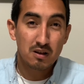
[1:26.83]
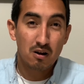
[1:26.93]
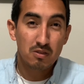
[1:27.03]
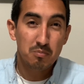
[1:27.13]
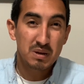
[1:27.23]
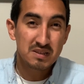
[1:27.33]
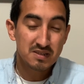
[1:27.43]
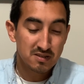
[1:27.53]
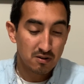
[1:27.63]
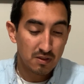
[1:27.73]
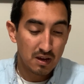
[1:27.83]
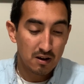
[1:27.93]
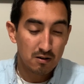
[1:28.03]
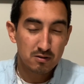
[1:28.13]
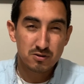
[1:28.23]
all the pieces are
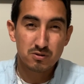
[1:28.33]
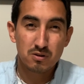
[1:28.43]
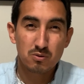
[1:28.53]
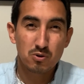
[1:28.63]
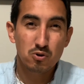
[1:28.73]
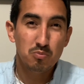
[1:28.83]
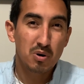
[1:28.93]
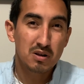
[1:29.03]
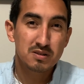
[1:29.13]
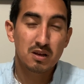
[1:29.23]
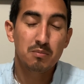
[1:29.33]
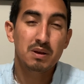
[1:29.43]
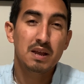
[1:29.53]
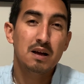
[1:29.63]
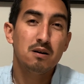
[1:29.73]
there. There's no coupons
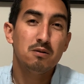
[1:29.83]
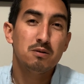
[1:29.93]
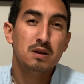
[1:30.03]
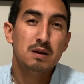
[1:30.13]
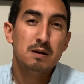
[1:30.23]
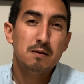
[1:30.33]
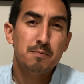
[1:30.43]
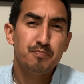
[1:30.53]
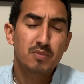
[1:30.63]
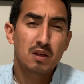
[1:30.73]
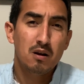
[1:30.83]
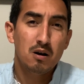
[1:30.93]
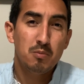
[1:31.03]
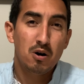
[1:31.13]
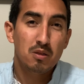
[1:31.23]
coming out.
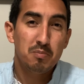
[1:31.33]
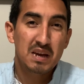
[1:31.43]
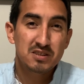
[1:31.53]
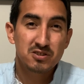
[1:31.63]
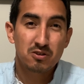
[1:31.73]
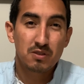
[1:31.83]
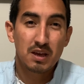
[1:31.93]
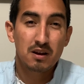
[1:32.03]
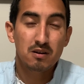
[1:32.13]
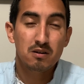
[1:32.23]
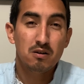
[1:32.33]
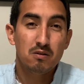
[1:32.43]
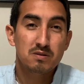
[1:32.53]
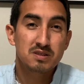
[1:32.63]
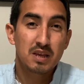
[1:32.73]
All the pages are there,
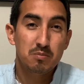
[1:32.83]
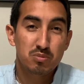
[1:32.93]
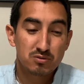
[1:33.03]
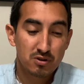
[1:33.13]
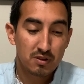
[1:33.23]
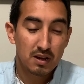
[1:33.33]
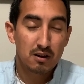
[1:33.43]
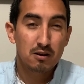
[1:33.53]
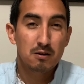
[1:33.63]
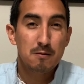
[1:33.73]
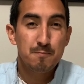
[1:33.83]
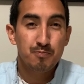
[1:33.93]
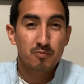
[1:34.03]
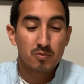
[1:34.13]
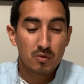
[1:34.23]
all the staples are there.
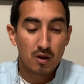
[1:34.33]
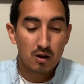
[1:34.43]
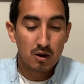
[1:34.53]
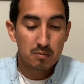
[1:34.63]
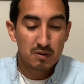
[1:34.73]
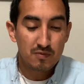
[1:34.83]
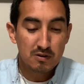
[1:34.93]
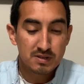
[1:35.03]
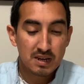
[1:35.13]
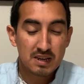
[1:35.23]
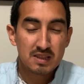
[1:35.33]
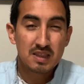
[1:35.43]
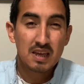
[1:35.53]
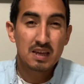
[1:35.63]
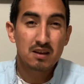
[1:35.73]
If there's
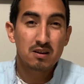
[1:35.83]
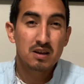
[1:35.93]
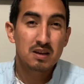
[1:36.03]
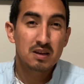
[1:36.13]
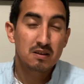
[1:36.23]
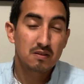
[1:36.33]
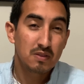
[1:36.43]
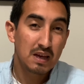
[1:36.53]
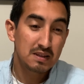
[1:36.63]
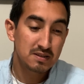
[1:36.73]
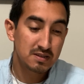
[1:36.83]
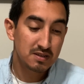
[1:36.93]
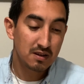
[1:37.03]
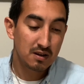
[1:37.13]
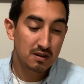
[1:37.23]
anything that's
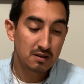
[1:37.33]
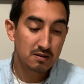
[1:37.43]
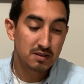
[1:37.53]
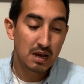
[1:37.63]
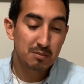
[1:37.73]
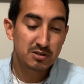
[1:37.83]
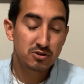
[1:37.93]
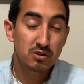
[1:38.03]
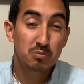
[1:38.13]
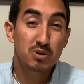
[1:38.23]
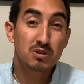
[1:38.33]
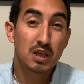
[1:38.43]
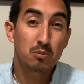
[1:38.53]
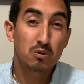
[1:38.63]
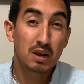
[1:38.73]
damaged to the book,
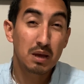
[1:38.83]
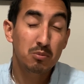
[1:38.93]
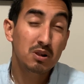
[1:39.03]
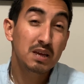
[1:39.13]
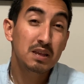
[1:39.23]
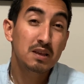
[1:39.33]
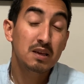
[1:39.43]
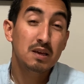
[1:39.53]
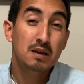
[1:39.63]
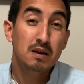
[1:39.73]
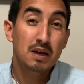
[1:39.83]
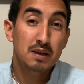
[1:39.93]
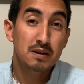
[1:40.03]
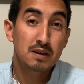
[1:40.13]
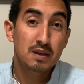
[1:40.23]
they will label it,
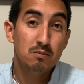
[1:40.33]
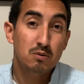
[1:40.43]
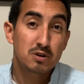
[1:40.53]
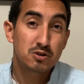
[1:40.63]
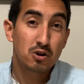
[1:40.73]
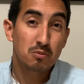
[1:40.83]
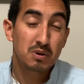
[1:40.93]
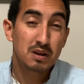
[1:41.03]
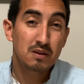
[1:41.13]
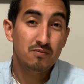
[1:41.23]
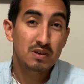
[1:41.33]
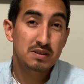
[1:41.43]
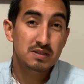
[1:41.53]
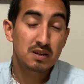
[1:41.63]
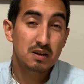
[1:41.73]
and it will determine if
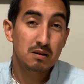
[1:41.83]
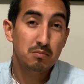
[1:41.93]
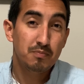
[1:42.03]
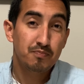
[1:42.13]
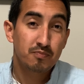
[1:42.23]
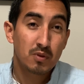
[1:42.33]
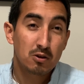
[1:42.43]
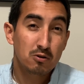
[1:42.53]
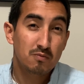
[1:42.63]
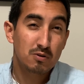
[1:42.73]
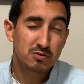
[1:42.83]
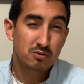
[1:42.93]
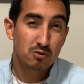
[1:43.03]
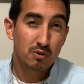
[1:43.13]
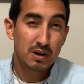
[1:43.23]
it's a
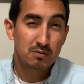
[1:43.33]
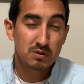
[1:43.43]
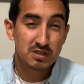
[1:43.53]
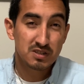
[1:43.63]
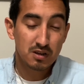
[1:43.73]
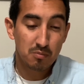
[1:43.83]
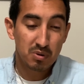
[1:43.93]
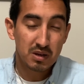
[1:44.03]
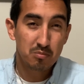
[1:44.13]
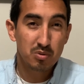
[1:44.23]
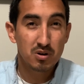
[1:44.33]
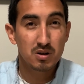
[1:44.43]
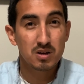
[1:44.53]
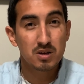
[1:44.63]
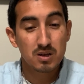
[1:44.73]
universal grade, which is a complete
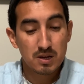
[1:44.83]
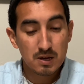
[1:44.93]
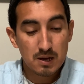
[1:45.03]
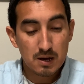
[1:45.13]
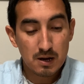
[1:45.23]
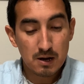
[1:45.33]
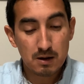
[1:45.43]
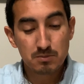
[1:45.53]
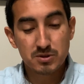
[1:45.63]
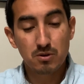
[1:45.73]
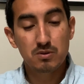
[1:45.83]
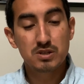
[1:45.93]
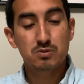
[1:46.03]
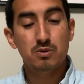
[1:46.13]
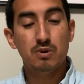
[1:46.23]
book. So
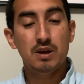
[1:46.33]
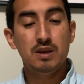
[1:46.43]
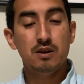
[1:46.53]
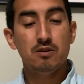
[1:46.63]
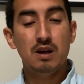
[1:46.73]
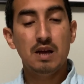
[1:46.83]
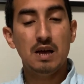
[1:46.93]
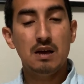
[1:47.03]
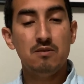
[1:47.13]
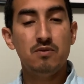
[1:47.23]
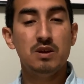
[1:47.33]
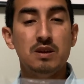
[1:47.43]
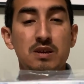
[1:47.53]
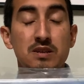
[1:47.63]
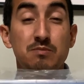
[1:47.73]
this one right here I have
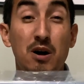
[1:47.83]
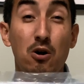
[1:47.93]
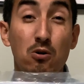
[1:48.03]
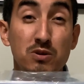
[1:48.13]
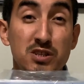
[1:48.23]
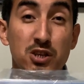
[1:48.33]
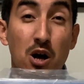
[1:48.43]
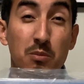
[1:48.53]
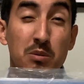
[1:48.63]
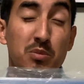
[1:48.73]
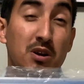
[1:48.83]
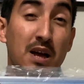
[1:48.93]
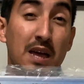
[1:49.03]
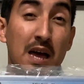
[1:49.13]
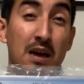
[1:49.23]
is my oldest comic book
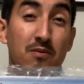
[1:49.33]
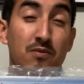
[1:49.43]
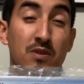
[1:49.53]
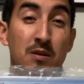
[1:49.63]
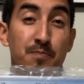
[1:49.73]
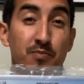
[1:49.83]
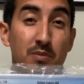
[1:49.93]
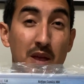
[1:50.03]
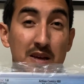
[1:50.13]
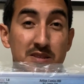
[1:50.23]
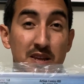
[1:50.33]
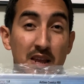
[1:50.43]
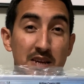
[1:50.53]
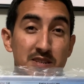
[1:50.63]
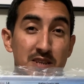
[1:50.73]
I have. It's a
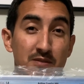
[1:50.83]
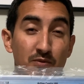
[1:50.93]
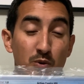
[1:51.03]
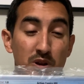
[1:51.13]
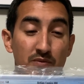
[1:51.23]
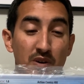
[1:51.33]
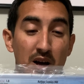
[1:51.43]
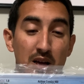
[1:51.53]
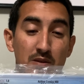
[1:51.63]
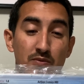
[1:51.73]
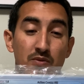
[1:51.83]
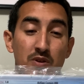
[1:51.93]
1945